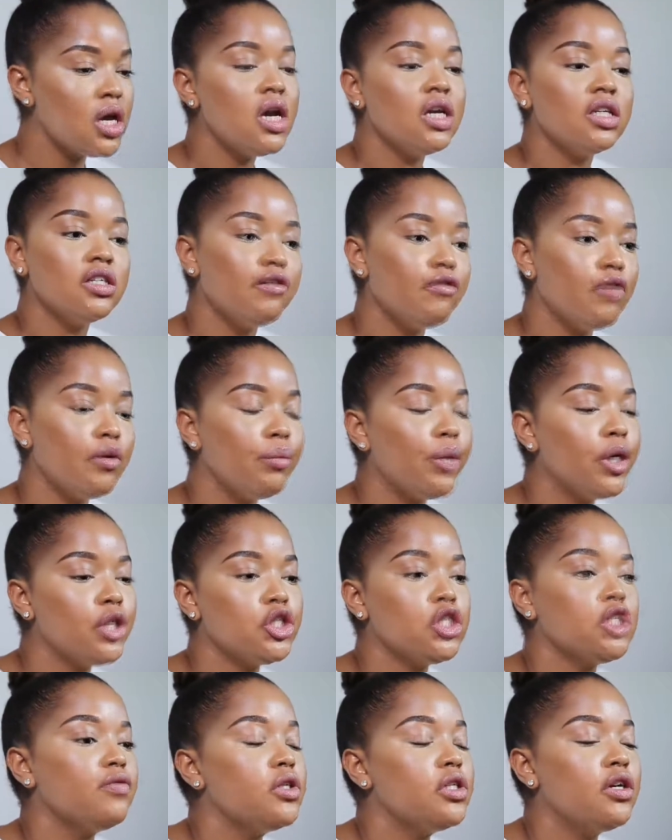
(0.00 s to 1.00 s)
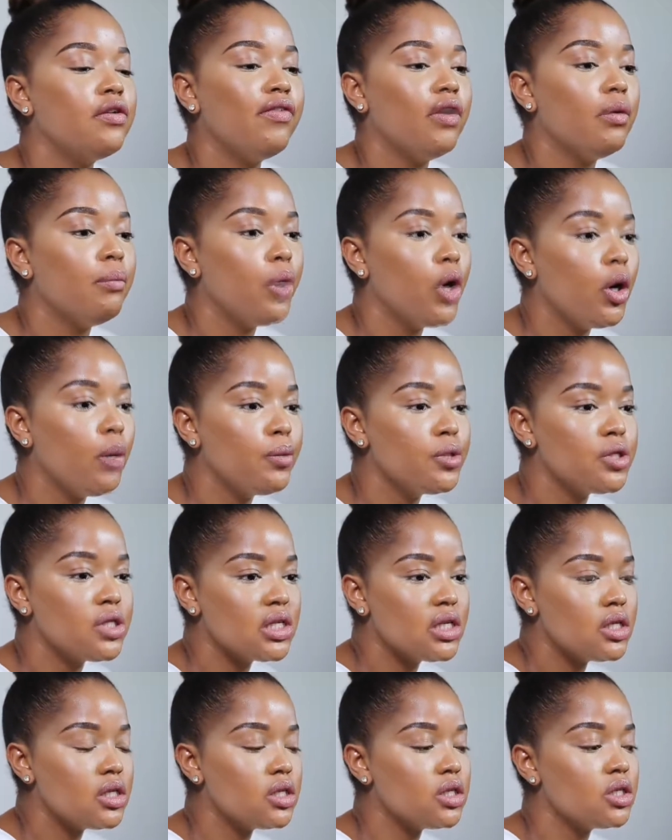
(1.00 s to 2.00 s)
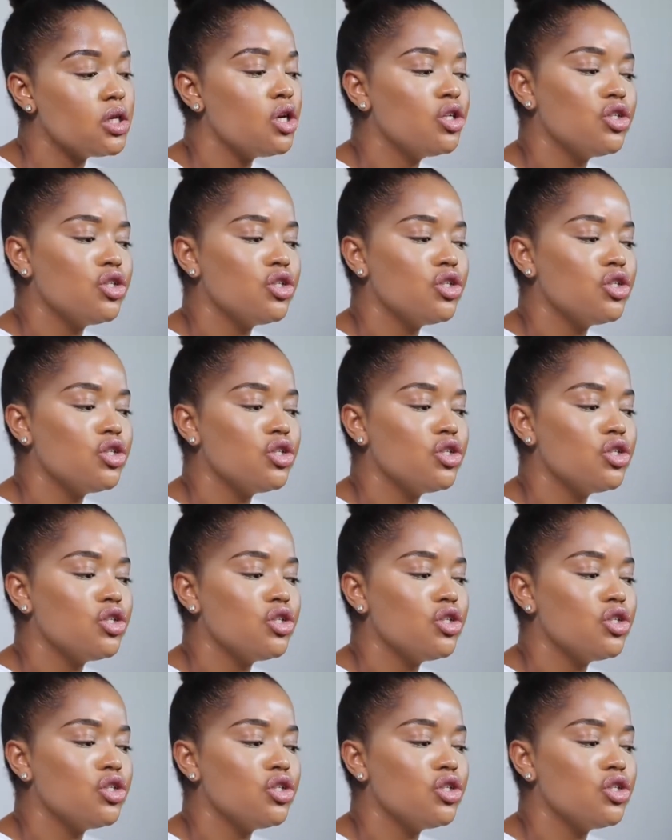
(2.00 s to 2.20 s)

different brushes for different purposes,